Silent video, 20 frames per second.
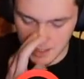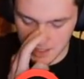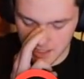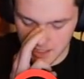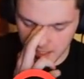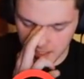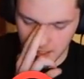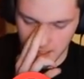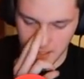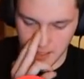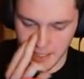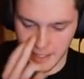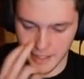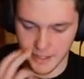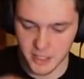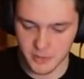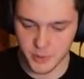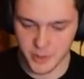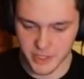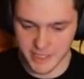I could
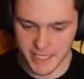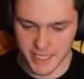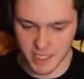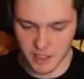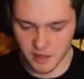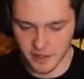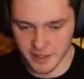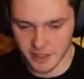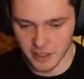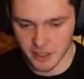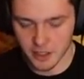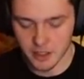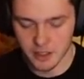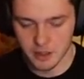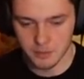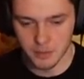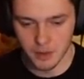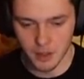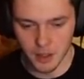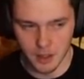have played that cleaner,
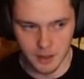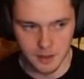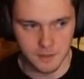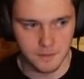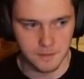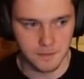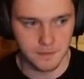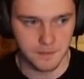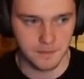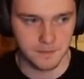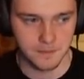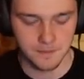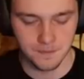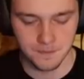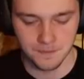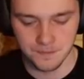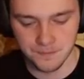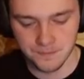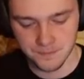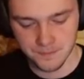but
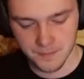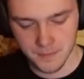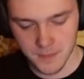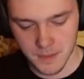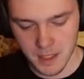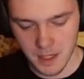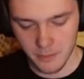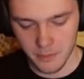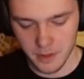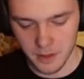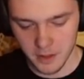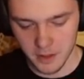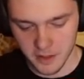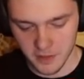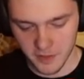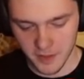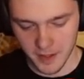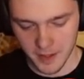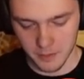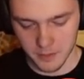I want to look at
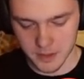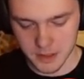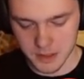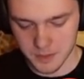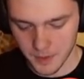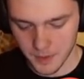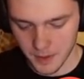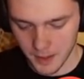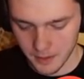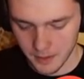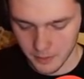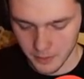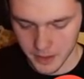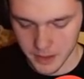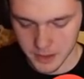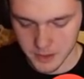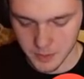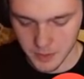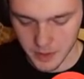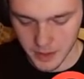that one spot when he
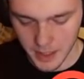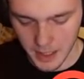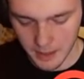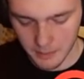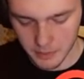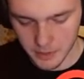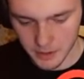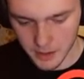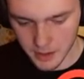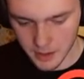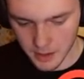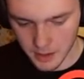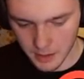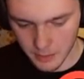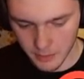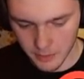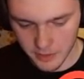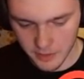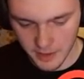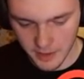split Goblin Gang. I
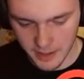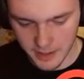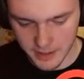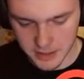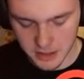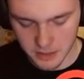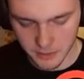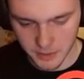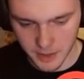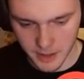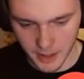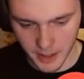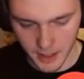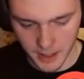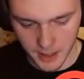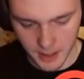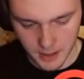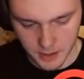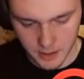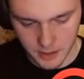really thought I should have been
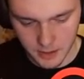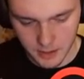ahead.